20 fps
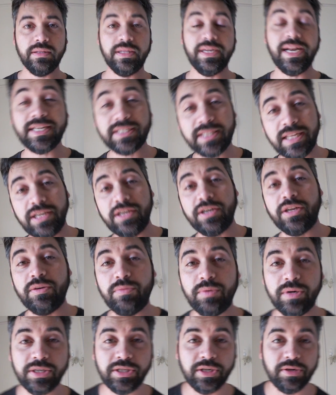The next thing you're going to
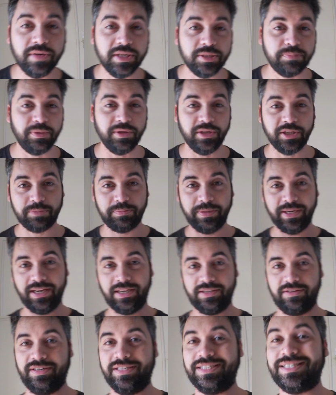want to do is put your
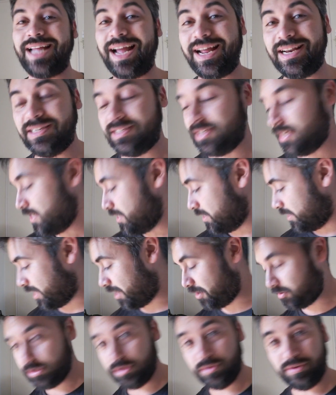speedlight on a stand.
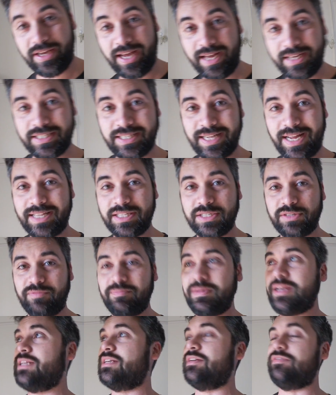Now, you can get stands of
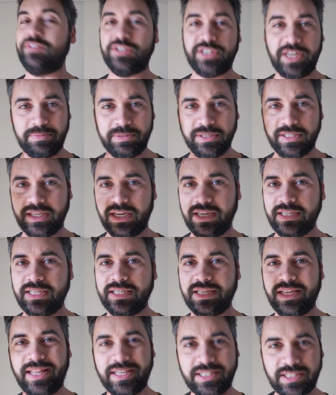many different shapes and
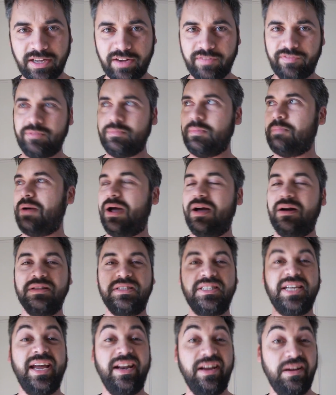sizes, and they start from about a
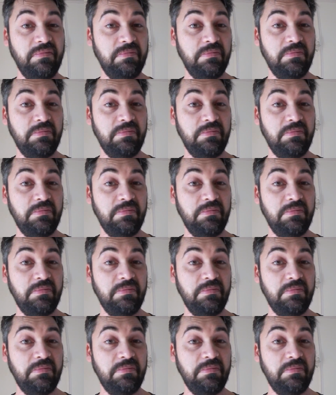tenner.